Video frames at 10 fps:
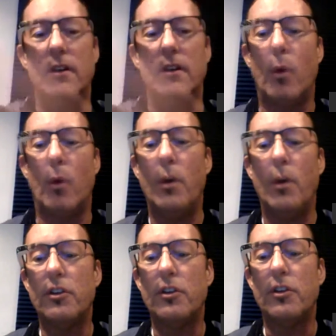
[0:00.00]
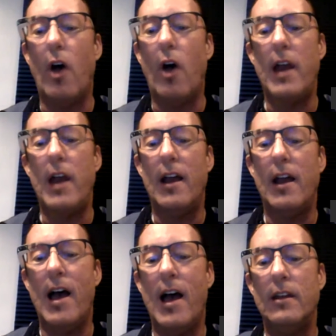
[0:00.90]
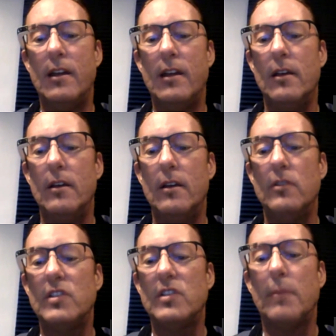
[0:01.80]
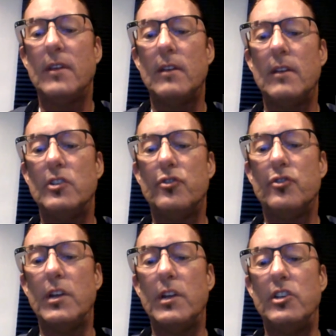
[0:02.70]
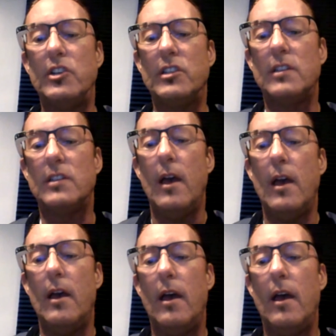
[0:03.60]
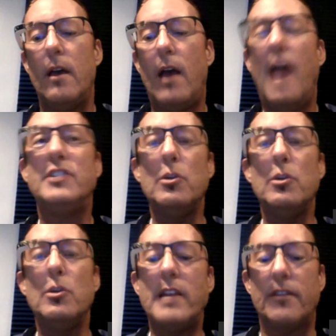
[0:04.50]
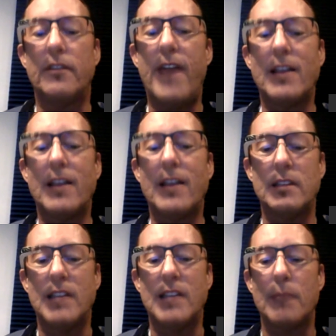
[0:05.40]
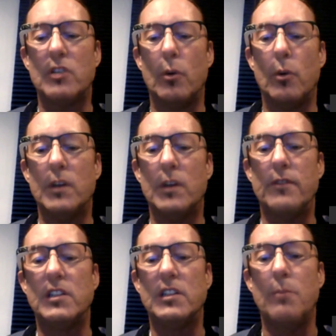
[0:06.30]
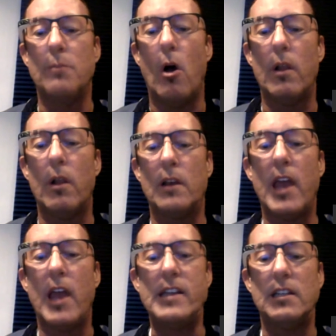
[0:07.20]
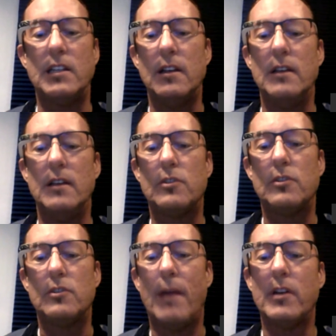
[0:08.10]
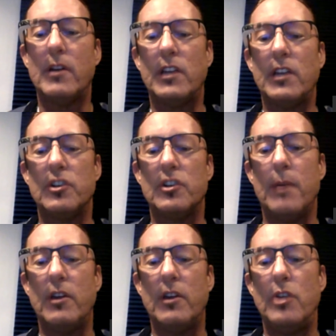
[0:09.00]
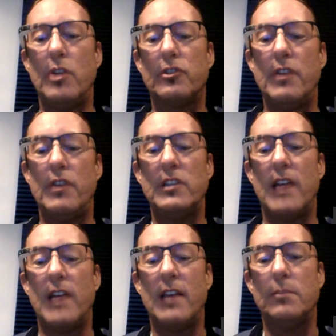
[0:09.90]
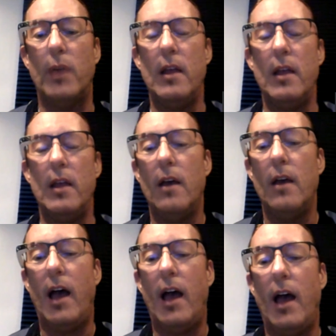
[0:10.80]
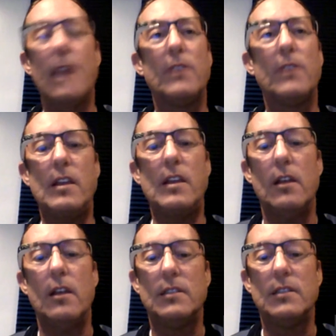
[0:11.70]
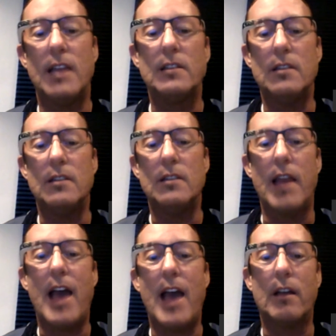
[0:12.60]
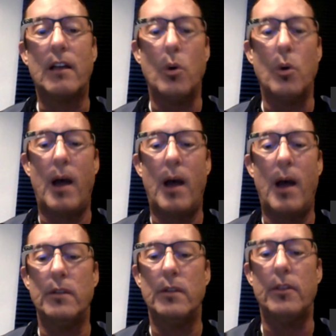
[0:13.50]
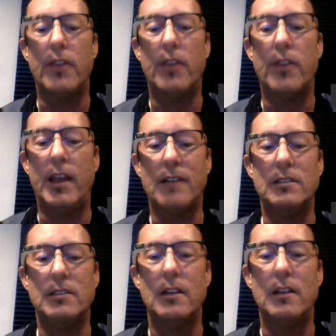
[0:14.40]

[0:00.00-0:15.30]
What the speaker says: But what is your thought on something that is truly just... I do like the fact that this Samsung one is very small and light, so I'm not really concerned about huge screen size, but I definitely sense the lack of horsepower that the thing has.